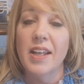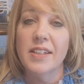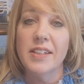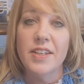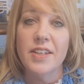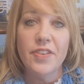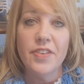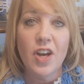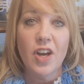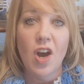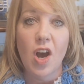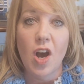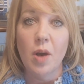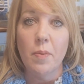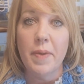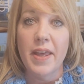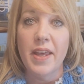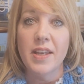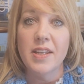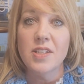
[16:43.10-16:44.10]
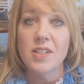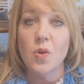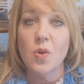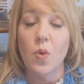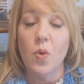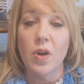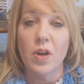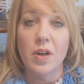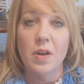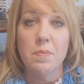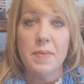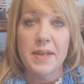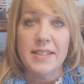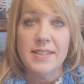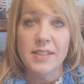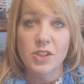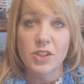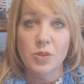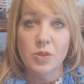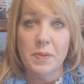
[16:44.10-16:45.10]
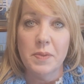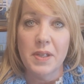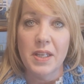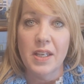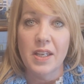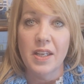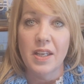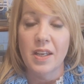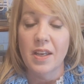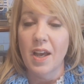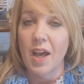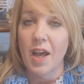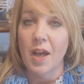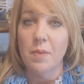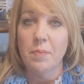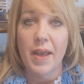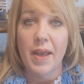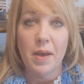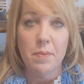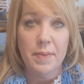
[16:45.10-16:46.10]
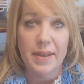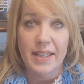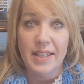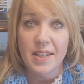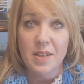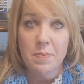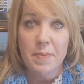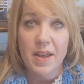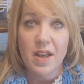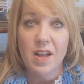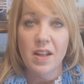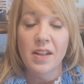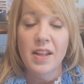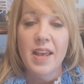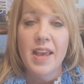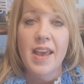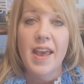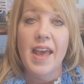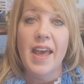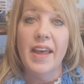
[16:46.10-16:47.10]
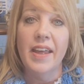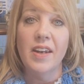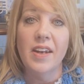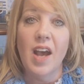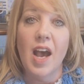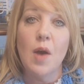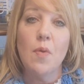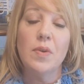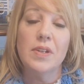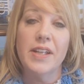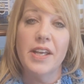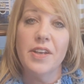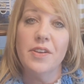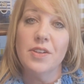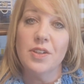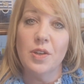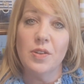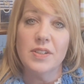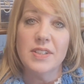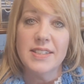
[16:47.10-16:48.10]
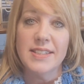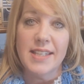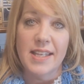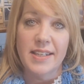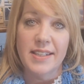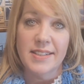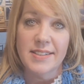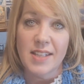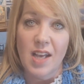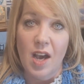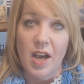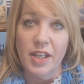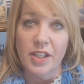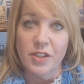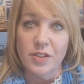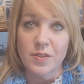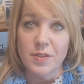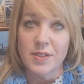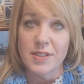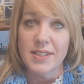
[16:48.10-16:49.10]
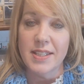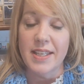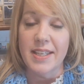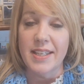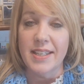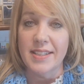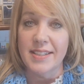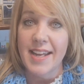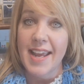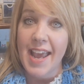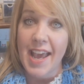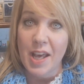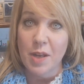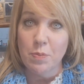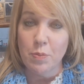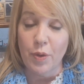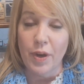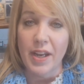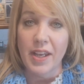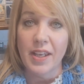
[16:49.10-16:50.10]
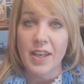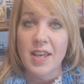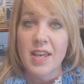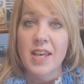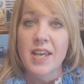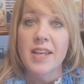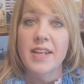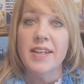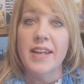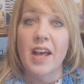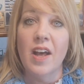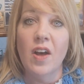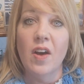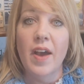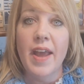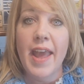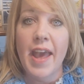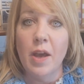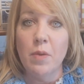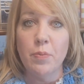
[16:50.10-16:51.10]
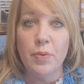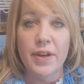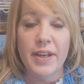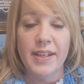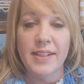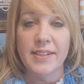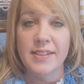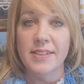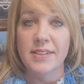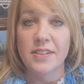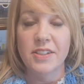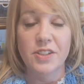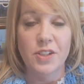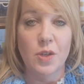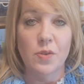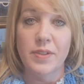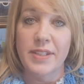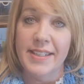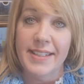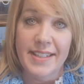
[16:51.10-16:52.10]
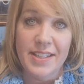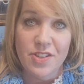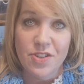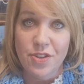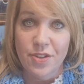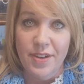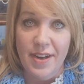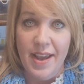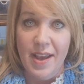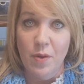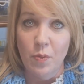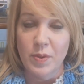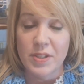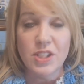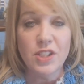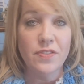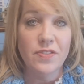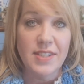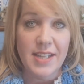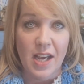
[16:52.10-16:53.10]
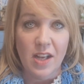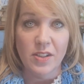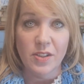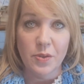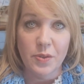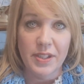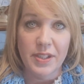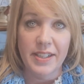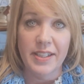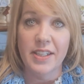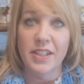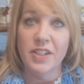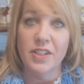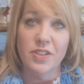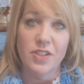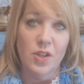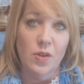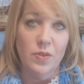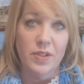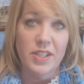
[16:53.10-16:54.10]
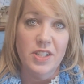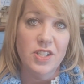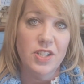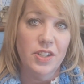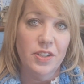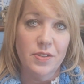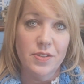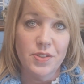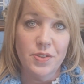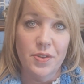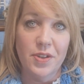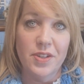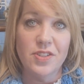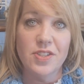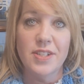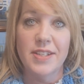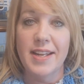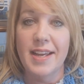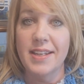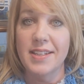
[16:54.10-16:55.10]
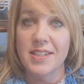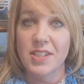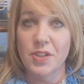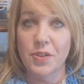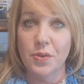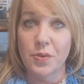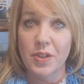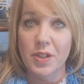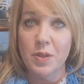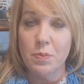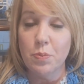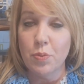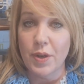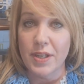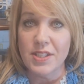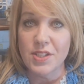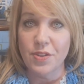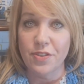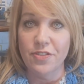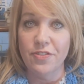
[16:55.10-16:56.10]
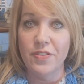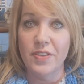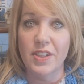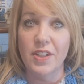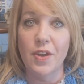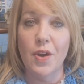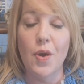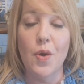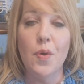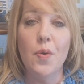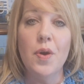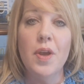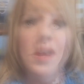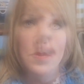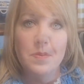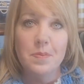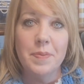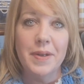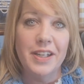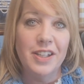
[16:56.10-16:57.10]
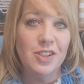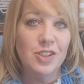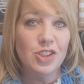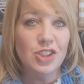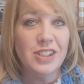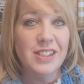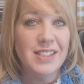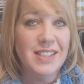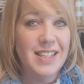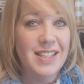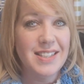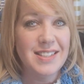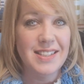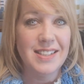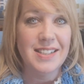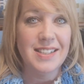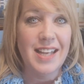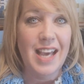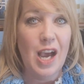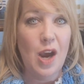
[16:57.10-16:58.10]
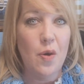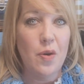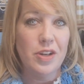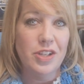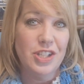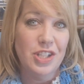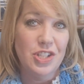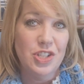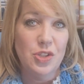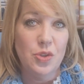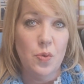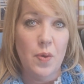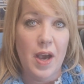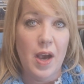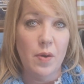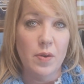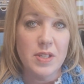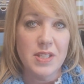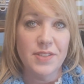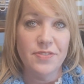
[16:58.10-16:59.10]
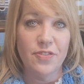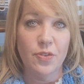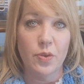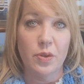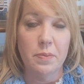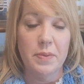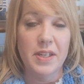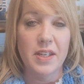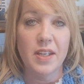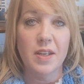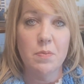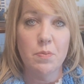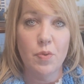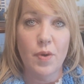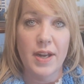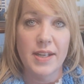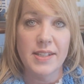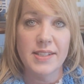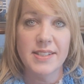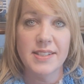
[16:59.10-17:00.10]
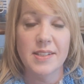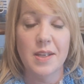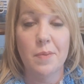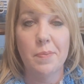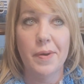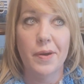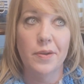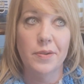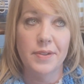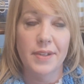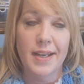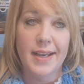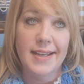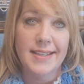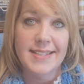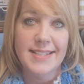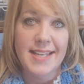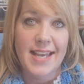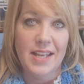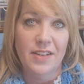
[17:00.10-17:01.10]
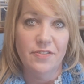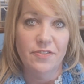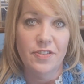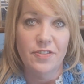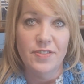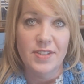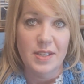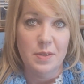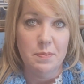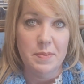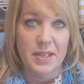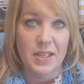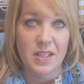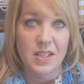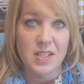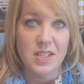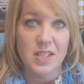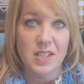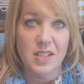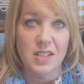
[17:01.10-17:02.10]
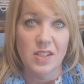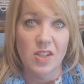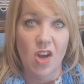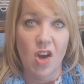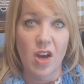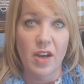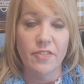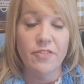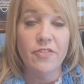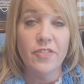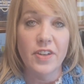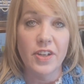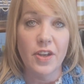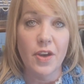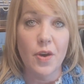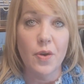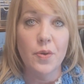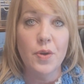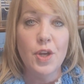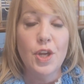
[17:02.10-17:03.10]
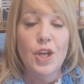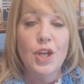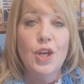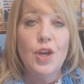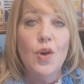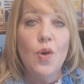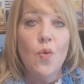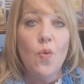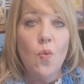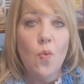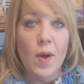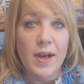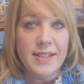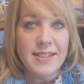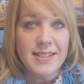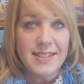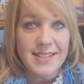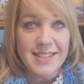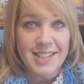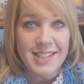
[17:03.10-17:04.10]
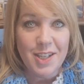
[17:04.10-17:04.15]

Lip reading: leave a comment or message me at my email and I will let you know the settings I use in Handbrake. Now Handbrake, you don't need internet. Once you've downloaded it, you don't need to use your internet to compress your video, but it usually takes an hour to 2 hours for me to compress about a 10-15 minute long video. Once it's